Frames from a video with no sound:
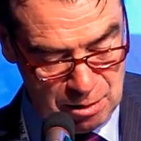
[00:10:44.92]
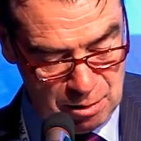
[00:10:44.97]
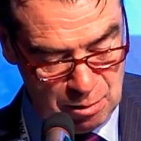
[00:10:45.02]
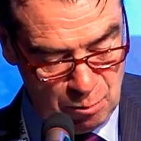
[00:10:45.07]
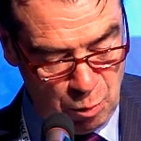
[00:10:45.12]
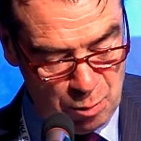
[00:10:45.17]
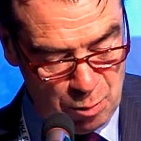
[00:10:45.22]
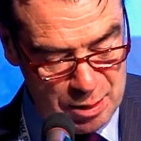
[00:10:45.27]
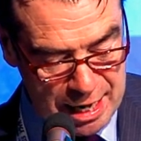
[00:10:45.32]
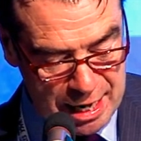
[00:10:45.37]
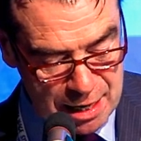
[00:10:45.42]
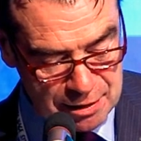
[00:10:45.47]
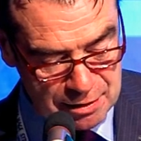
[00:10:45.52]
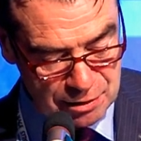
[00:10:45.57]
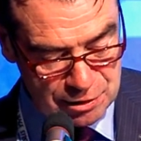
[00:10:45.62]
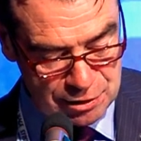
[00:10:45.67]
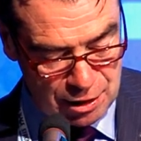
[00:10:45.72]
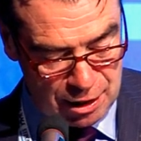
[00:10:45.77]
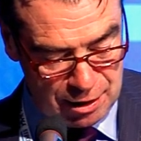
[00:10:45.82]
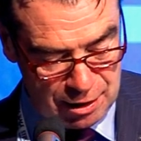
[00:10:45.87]
But we are
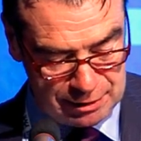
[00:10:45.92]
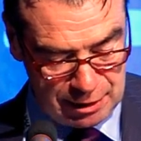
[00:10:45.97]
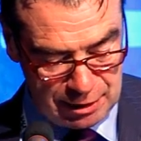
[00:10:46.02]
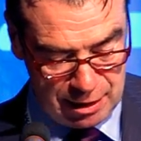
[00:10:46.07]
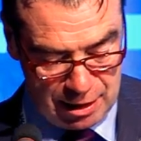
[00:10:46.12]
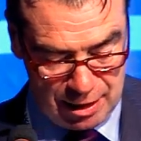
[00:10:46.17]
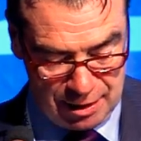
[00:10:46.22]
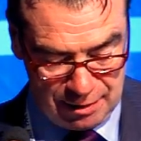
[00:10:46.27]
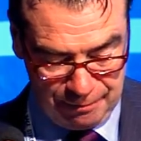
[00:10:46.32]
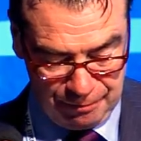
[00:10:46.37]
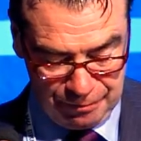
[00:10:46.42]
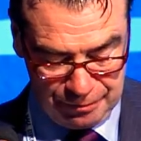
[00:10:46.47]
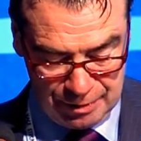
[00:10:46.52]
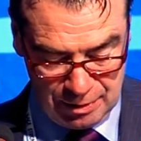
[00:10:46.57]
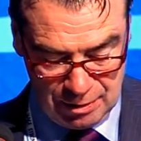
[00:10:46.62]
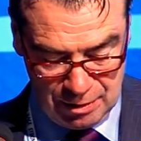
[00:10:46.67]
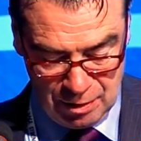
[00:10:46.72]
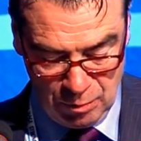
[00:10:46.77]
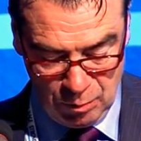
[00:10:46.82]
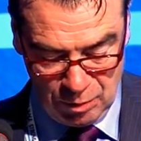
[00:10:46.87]
concerned to learn
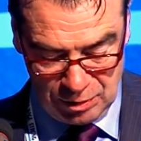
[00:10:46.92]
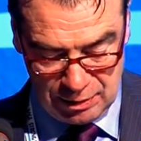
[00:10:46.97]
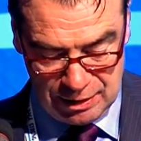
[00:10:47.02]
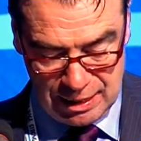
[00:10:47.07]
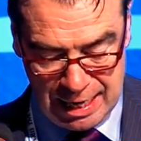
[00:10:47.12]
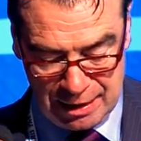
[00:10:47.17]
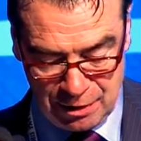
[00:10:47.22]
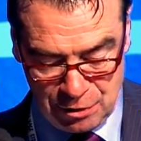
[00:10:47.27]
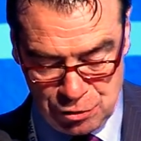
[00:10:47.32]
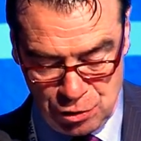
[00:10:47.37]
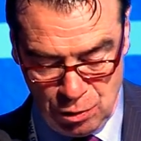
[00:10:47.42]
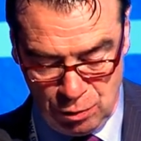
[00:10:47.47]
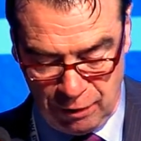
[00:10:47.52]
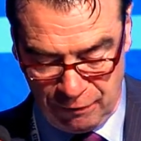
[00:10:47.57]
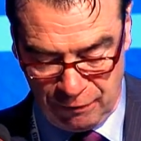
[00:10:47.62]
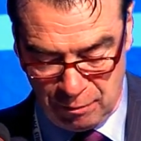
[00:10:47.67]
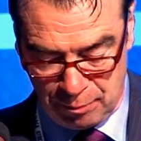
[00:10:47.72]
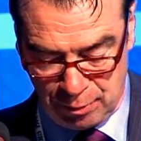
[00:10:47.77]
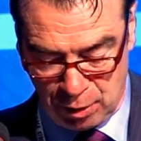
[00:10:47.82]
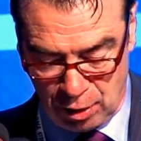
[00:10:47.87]
with the attitude of
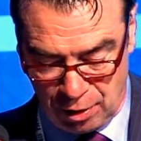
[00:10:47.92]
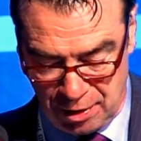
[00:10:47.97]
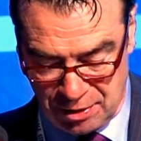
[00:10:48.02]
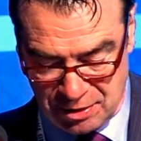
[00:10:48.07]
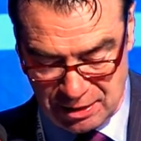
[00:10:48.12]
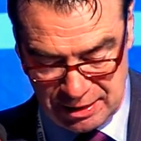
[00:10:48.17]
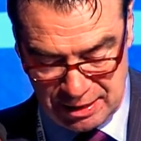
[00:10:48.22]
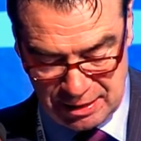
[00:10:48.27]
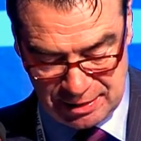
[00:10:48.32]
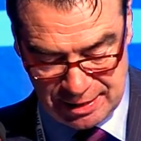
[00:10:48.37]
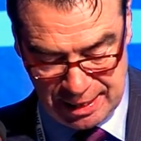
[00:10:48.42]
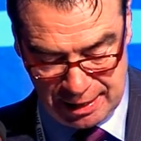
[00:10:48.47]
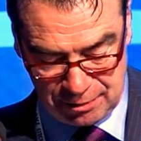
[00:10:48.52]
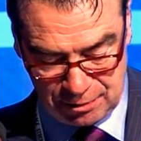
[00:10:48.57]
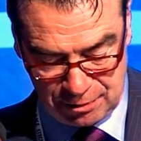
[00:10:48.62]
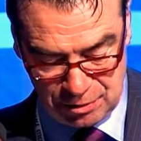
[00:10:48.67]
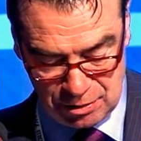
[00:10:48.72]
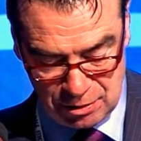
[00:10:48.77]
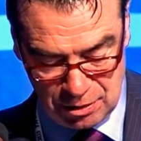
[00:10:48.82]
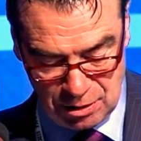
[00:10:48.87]
employers in these
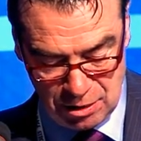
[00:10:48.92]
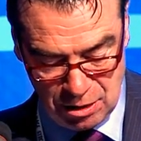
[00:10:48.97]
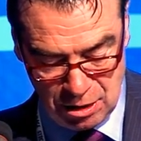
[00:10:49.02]
sectors.